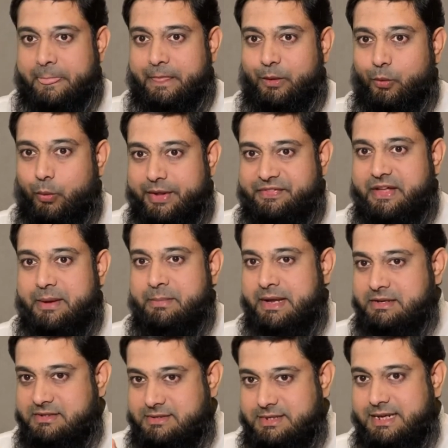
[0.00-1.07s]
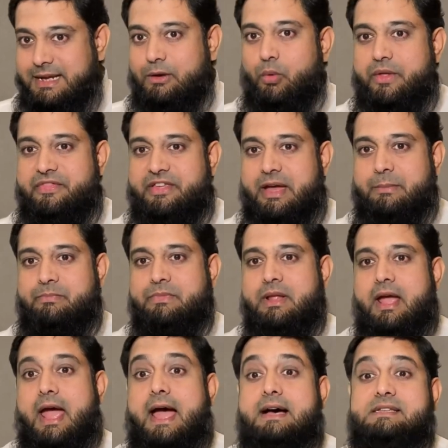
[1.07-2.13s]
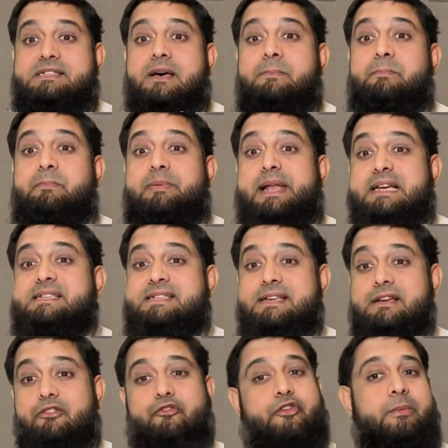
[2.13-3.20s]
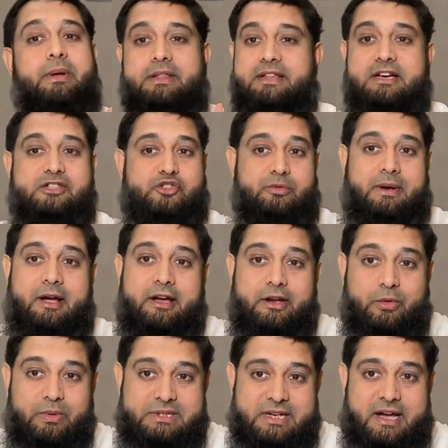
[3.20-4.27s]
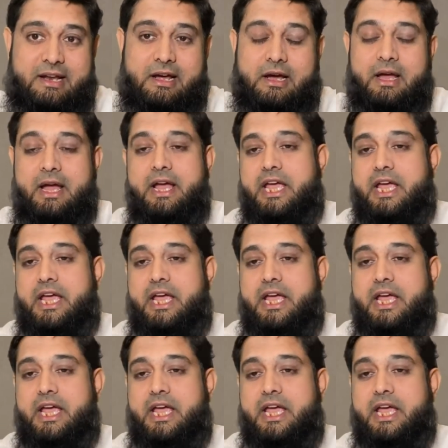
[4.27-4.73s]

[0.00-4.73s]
with them and deal with them as a blessing from Allah subhanahu wa ta'ala.